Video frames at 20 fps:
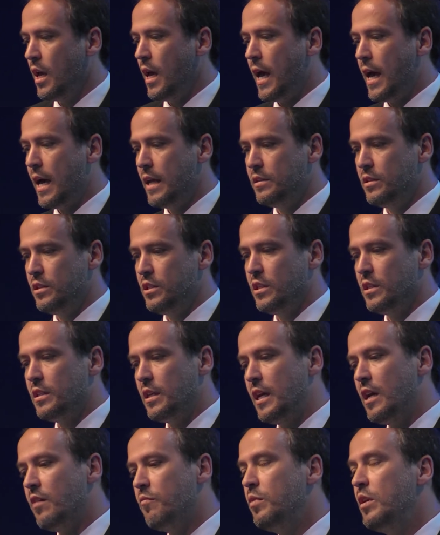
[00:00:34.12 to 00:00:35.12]
and
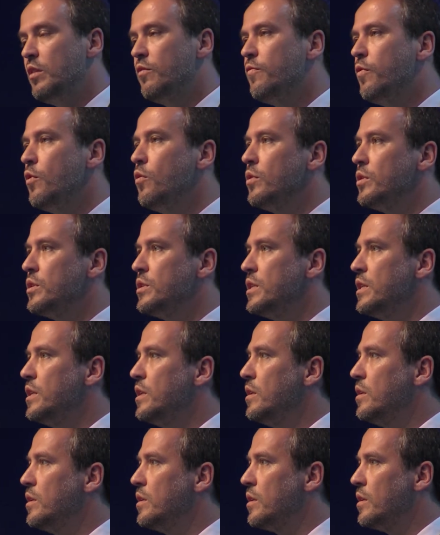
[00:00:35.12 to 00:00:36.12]
they have been
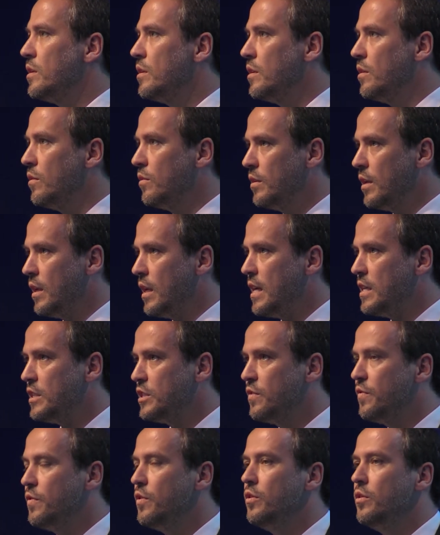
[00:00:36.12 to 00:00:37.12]
focusing on the
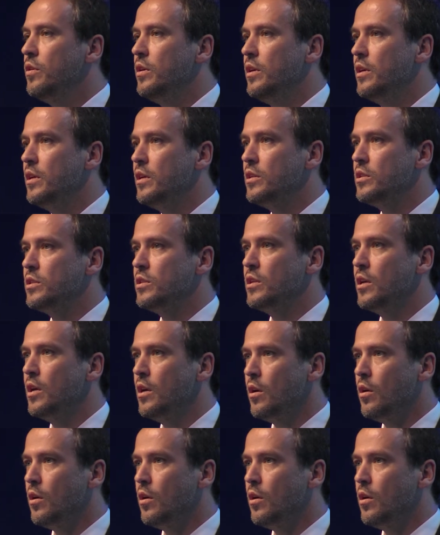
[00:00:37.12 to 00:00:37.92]
last few years